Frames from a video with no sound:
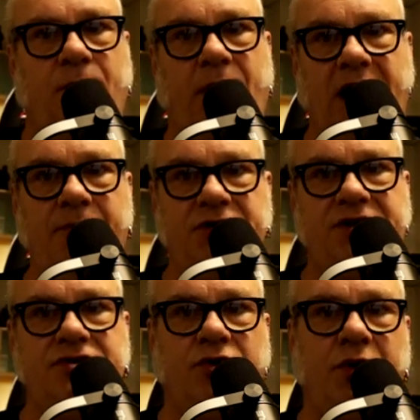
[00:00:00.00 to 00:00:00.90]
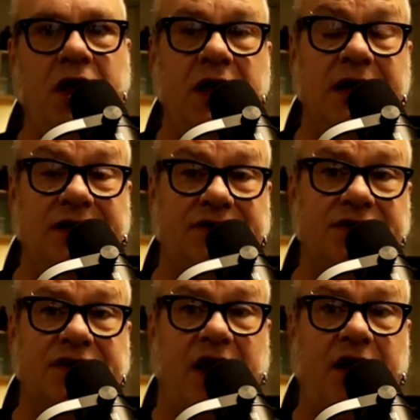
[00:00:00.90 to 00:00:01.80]
Body piercing jewelry is
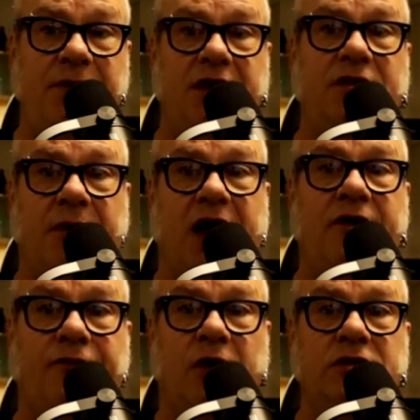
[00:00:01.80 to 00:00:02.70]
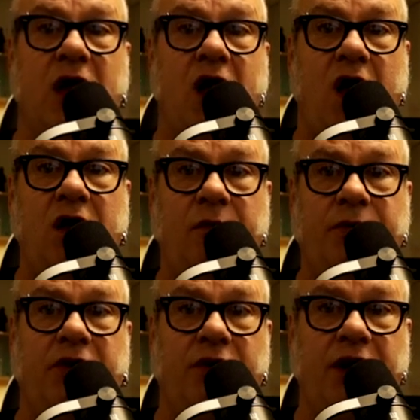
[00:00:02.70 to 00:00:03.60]
designed to be in the body for a long
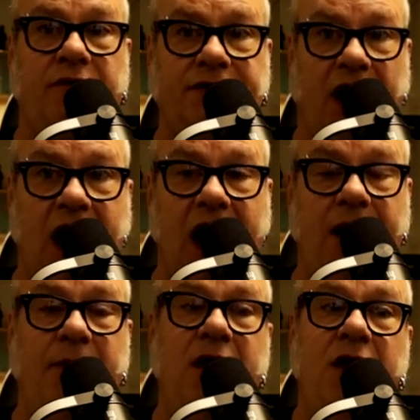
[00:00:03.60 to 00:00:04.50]
period of time.